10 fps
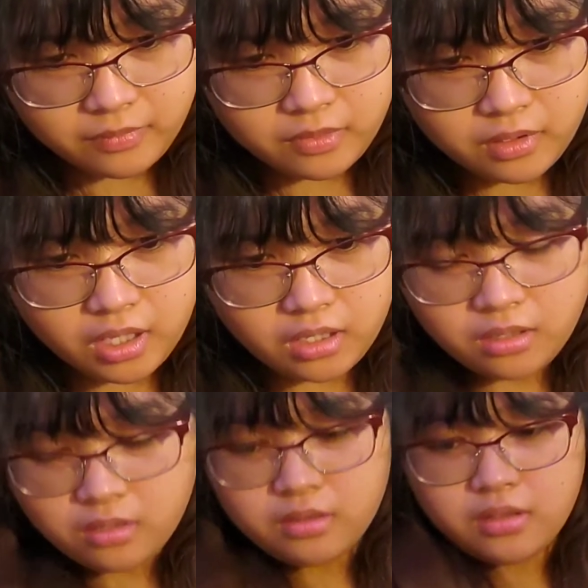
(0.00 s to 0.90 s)
Okay,
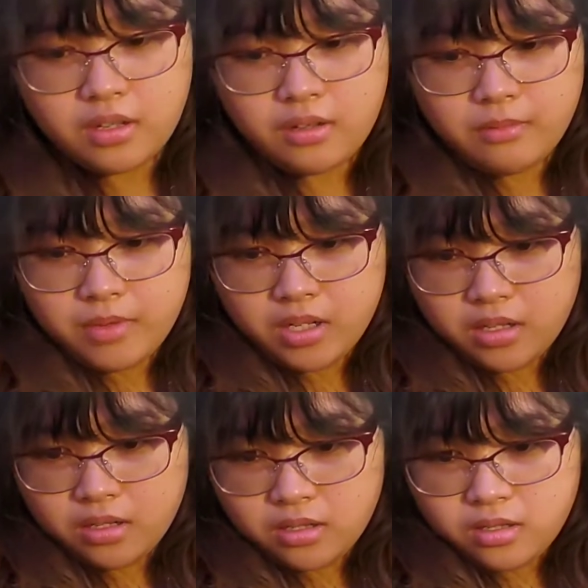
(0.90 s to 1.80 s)
so I'm gonna
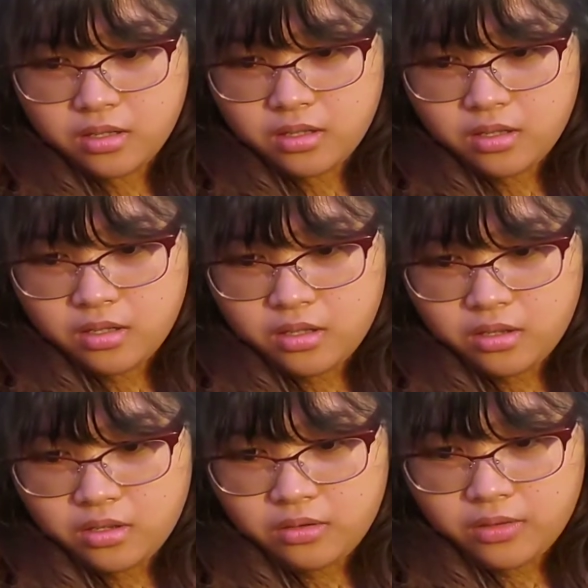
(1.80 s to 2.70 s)

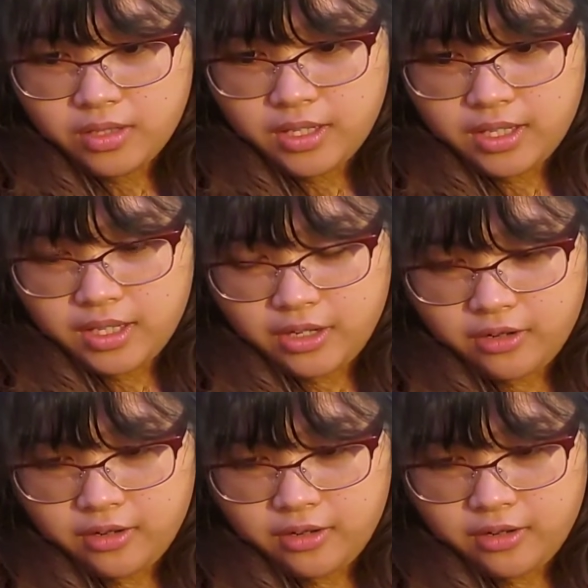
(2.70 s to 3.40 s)
do it here.